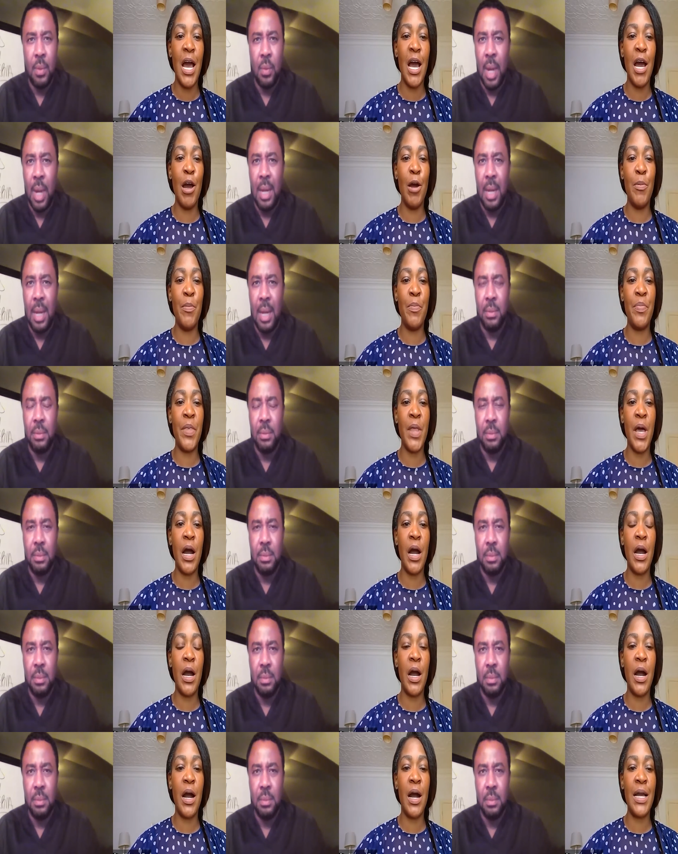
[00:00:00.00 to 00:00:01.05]
Speaker 1: Um, wow.
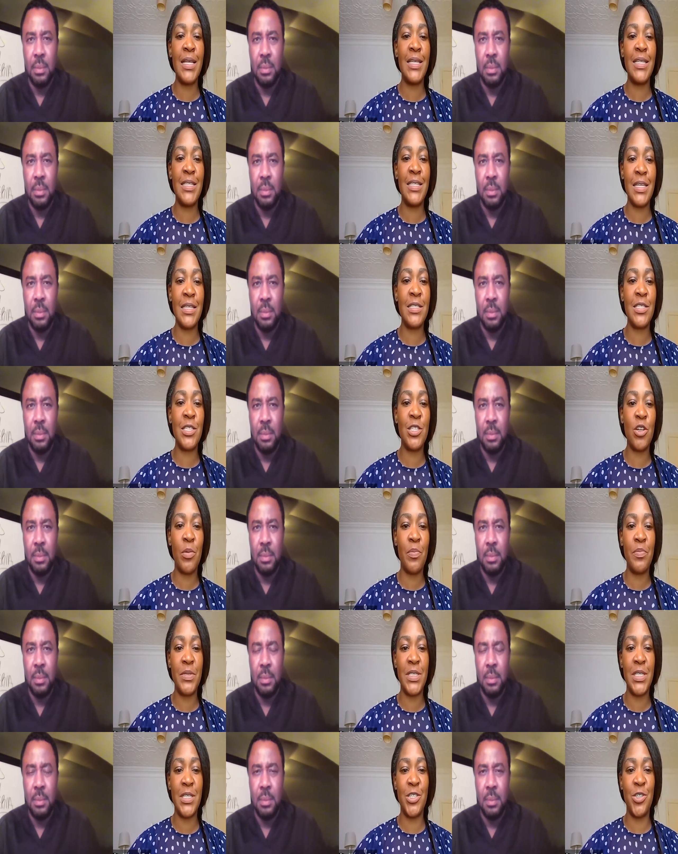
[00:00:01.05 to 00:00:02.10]
I did
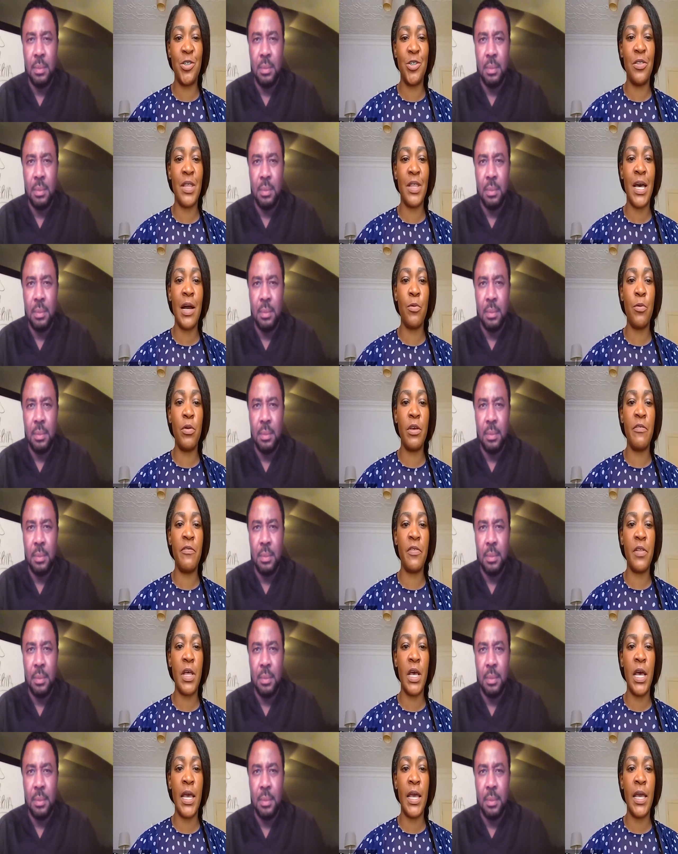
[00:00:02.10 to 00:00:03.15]
substitute that with
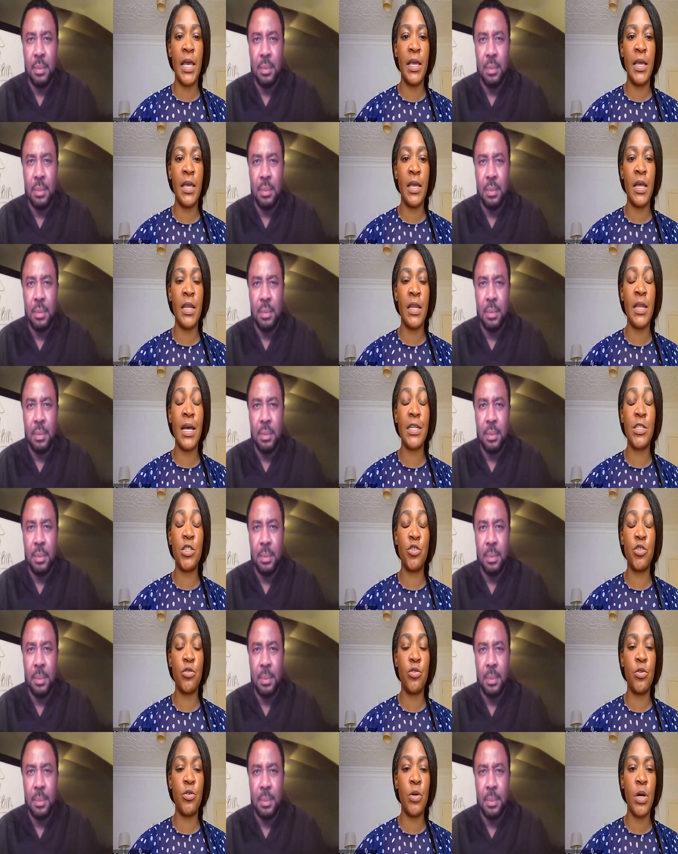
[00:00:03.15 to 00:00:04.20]
a, a
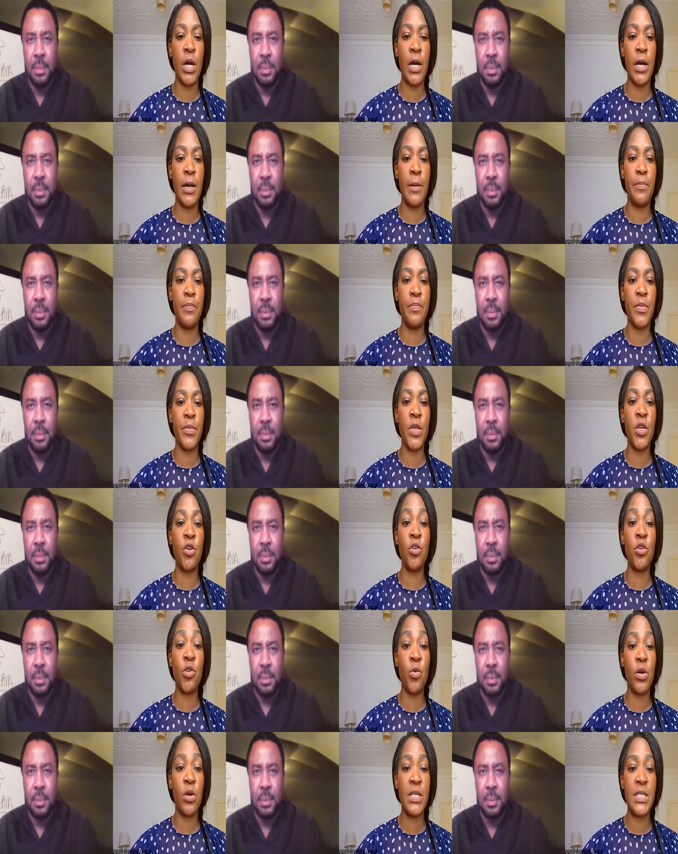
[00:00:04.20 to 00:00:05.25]
natural, um,
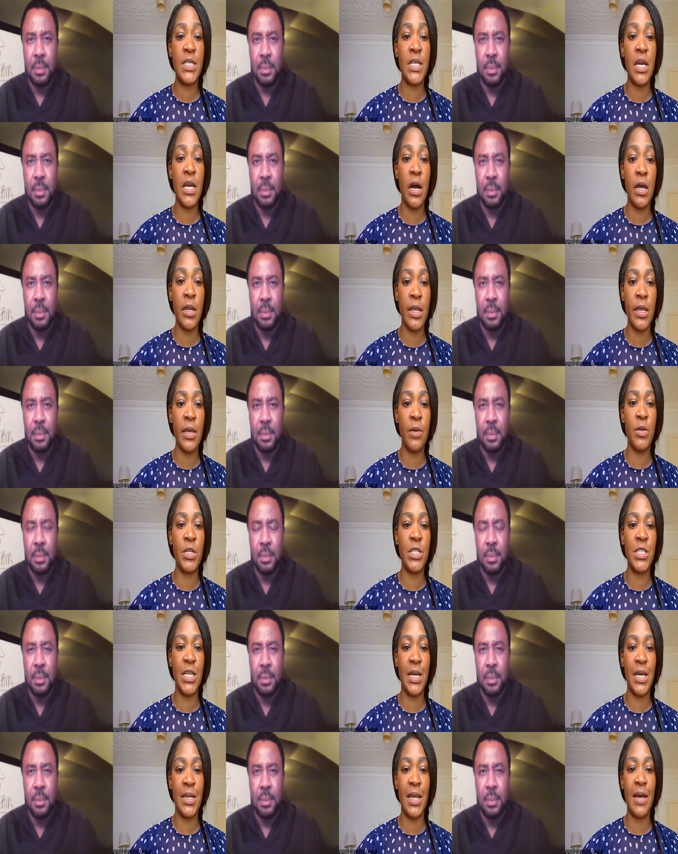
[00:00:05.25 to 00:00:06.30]
good quality honey,
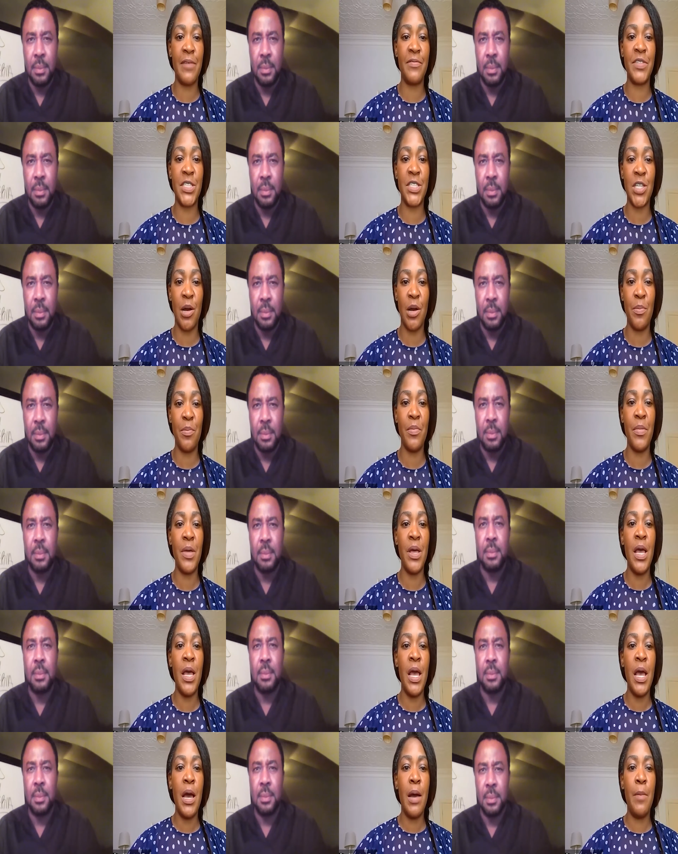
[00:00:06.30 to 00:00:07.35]
which he can have some
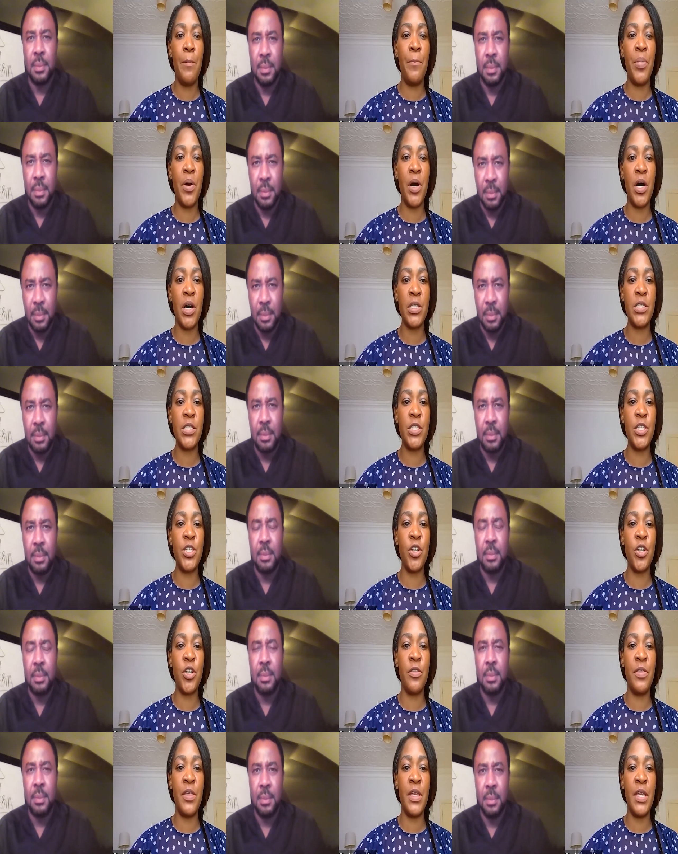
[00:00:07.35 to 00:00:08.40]
but you
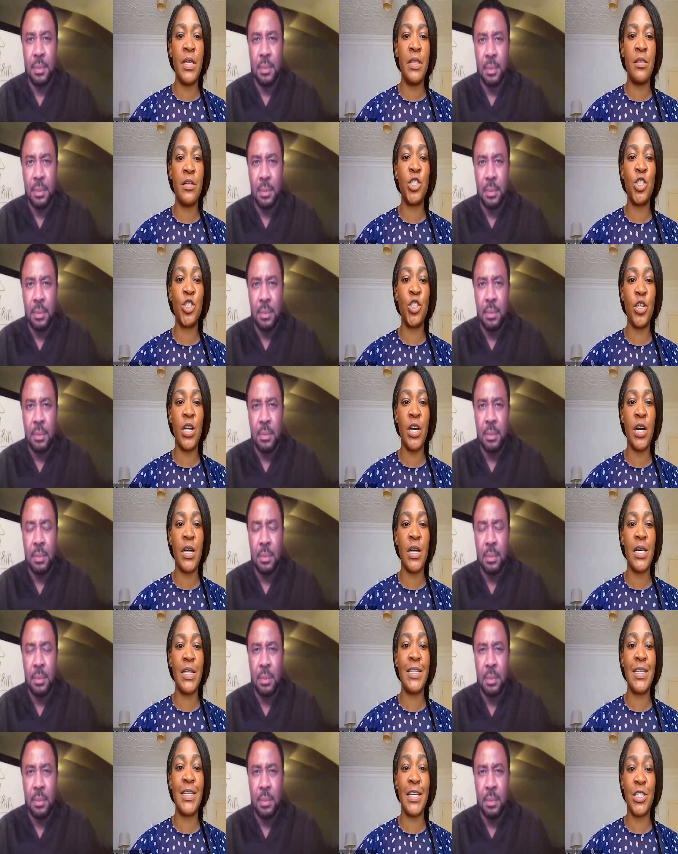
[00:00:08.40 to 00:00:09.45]
know the the sugar
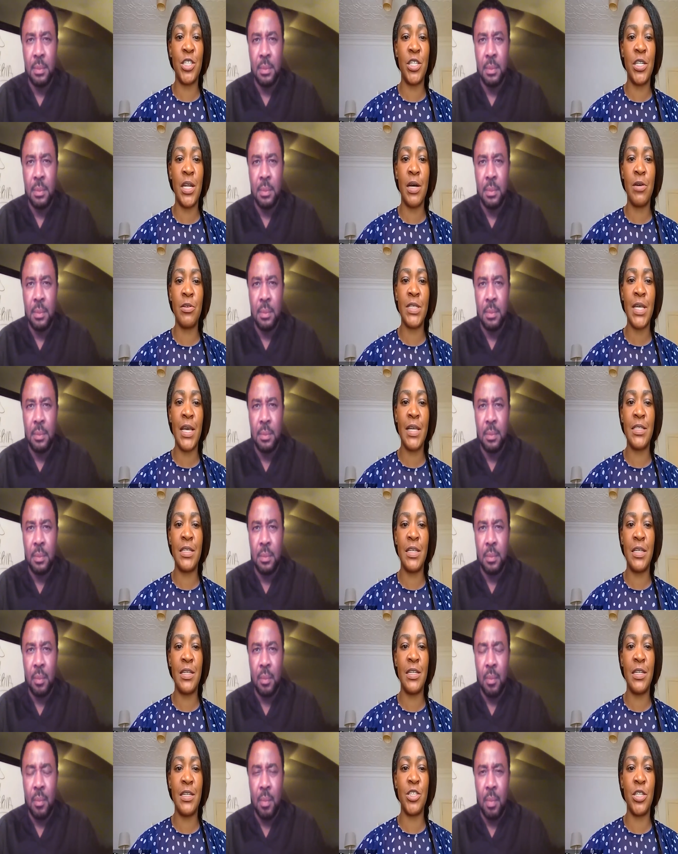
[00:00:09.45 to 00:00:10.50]
addiction and i'll say it's an
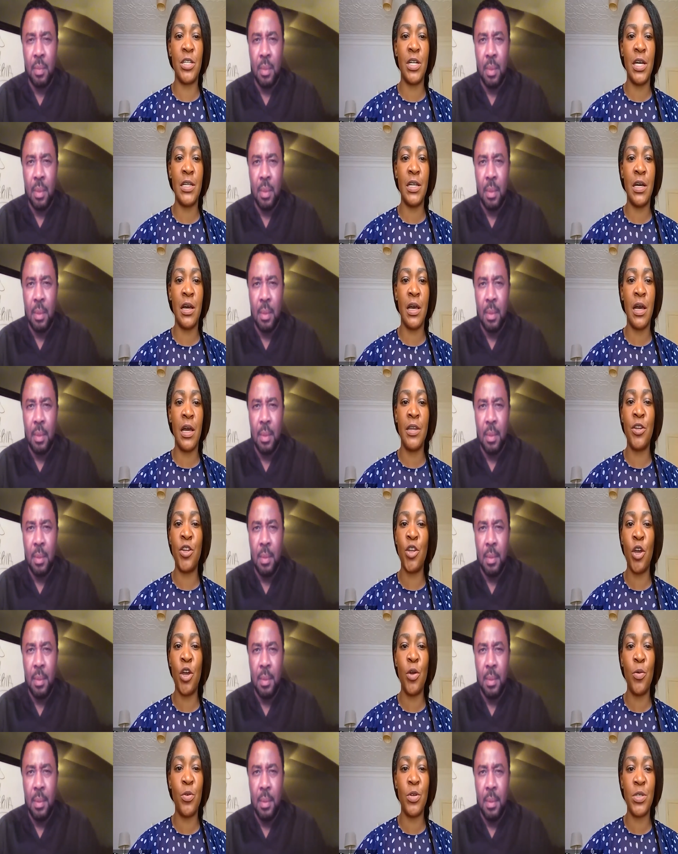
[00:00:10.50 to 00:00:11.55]
addiction i i know